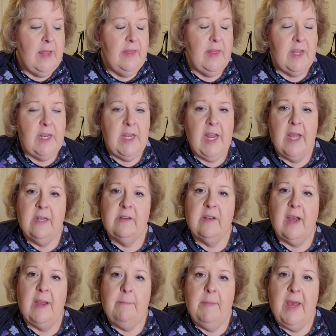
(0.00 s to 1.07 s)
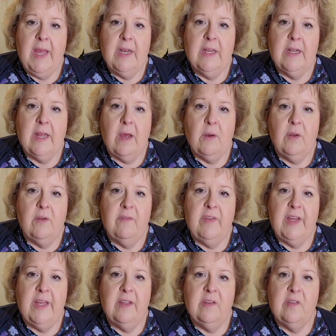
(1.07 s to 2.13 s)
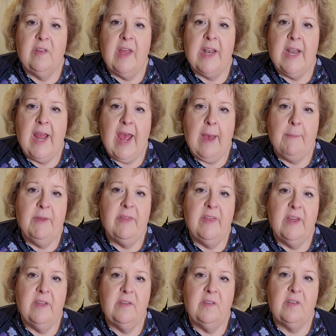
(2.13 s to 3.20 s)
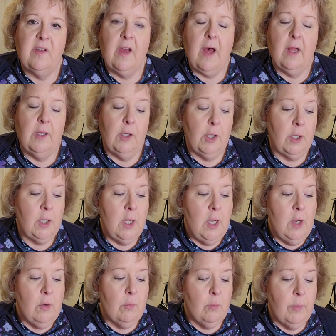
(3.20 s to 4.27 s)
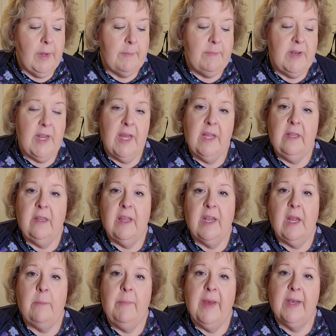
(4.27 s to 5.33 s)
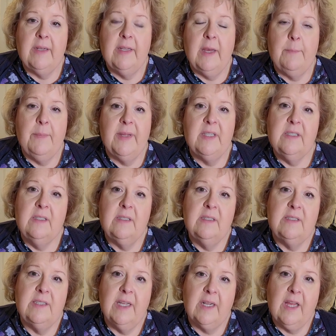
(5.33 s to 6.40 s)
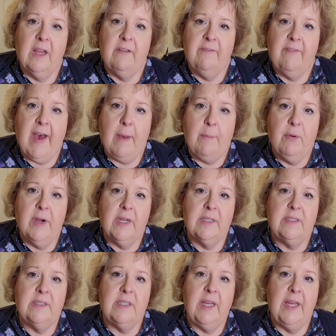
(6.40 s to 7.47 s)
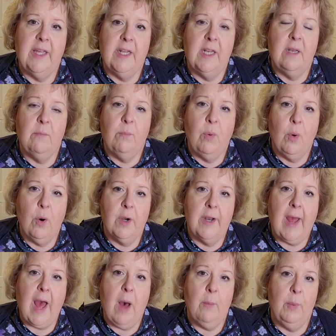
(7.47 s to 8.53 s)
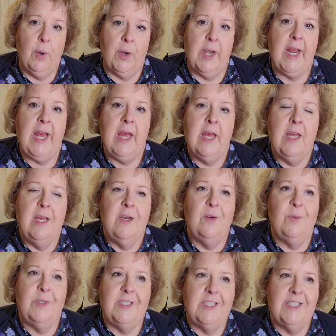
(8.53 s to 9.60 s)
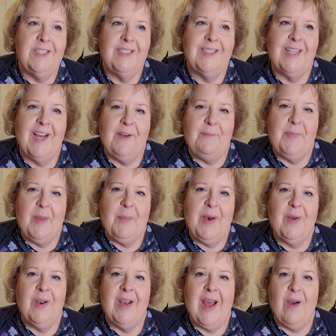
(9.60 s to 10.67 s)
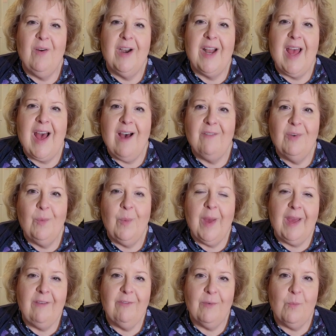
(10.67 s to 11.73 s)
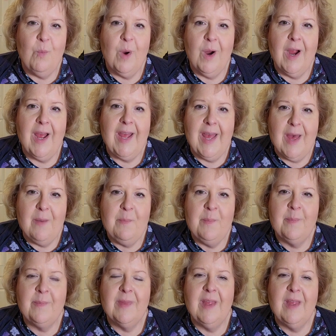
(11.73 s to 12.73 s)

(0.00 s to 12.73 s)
the knit I made it out of is an amethyst color rib knit that I picked up at Sitka Fabrics in Port Alberni, which is about an hour and a half away from where I am,